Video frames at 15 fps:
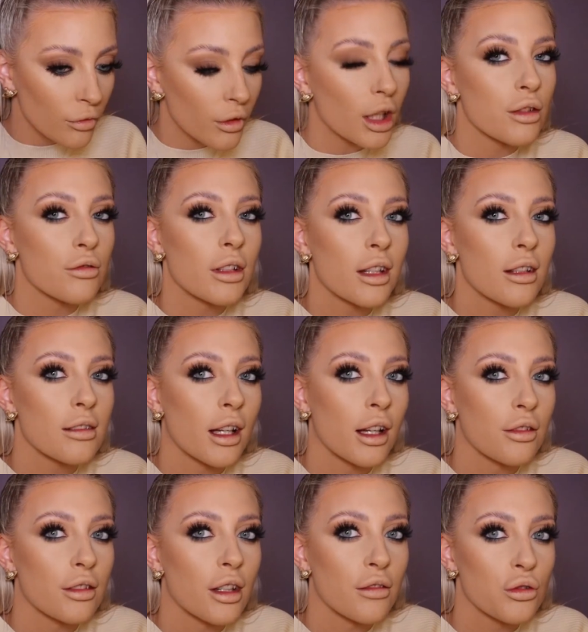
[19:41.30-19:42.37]
It's really
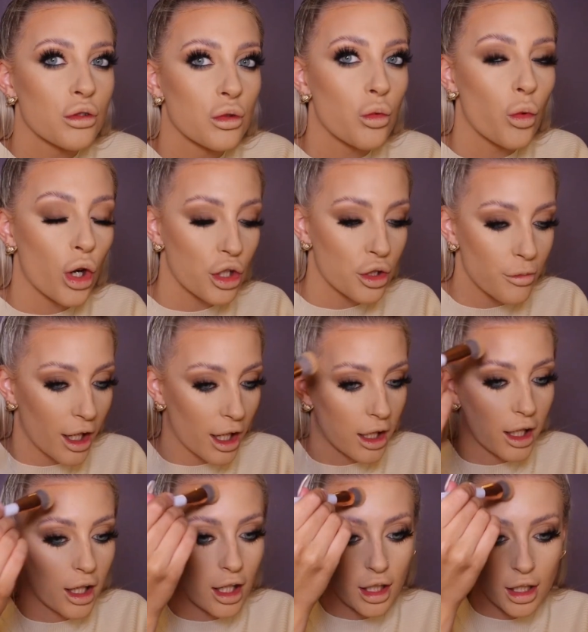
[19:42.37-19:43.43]
sad that I've just washed my
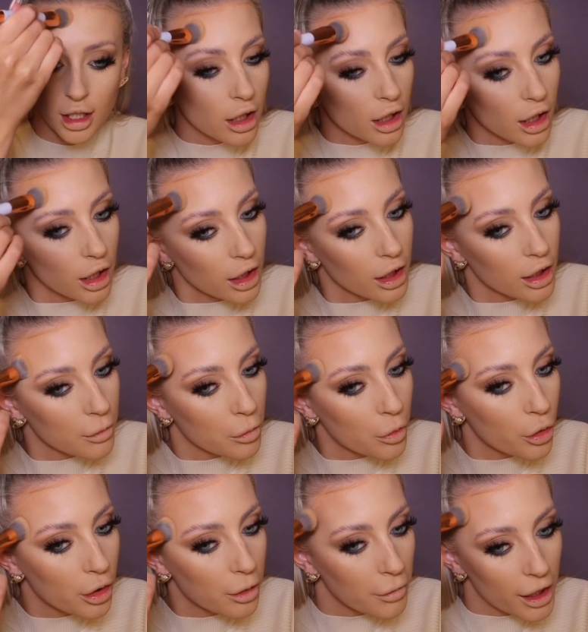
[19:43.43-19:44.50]
hair and I'm
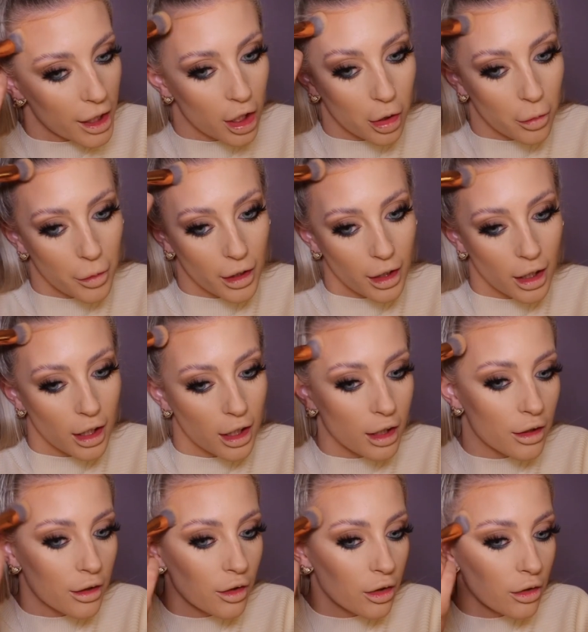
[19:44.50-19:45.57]
putting makeup in it
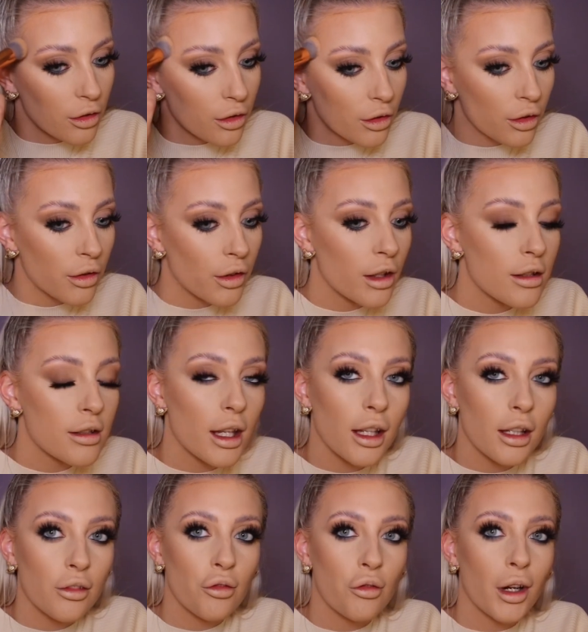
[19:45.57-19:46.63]
for the
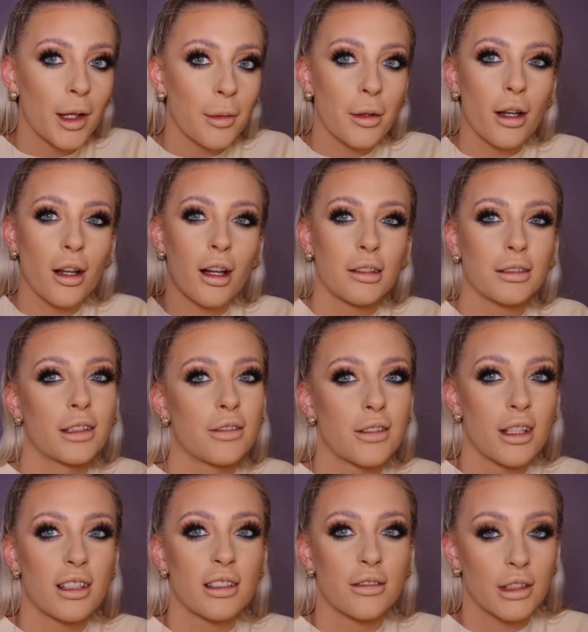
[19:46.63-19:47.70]
sake of wiping off after
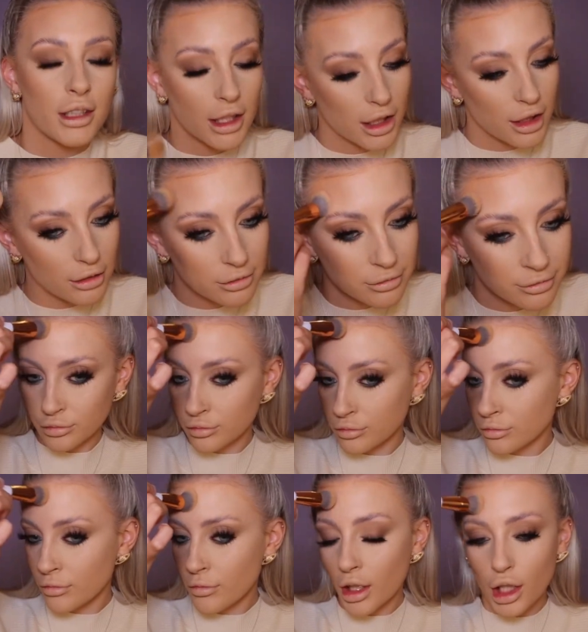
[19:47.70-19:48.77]
this video.
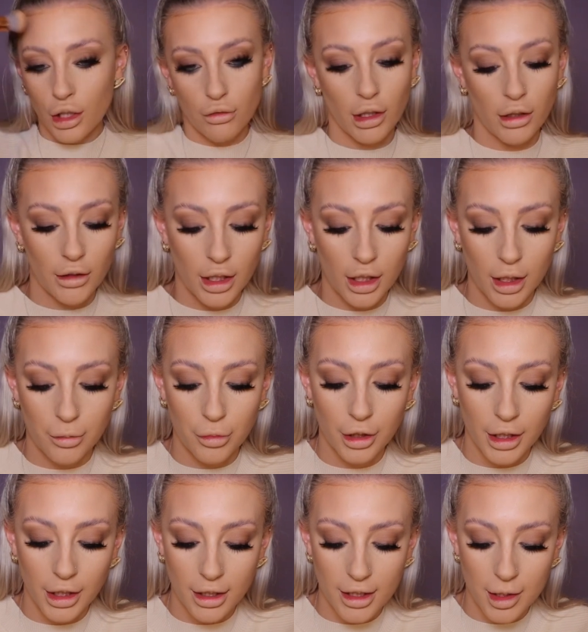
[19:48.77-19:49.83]
It's rather
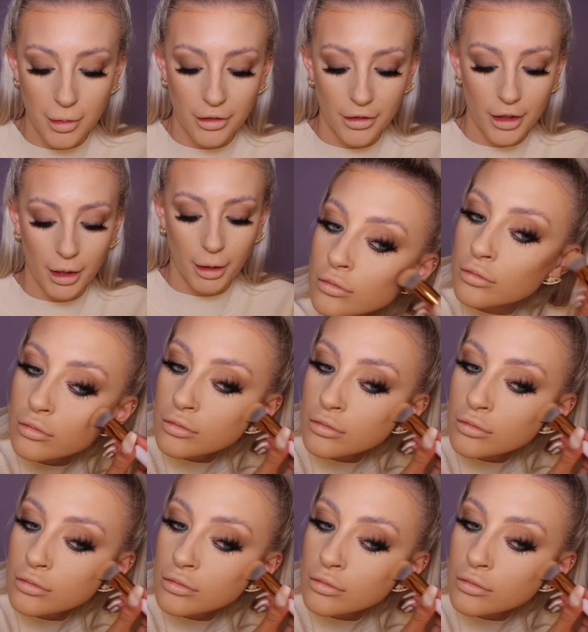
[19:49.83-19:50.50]
heartbreaking, to be fair.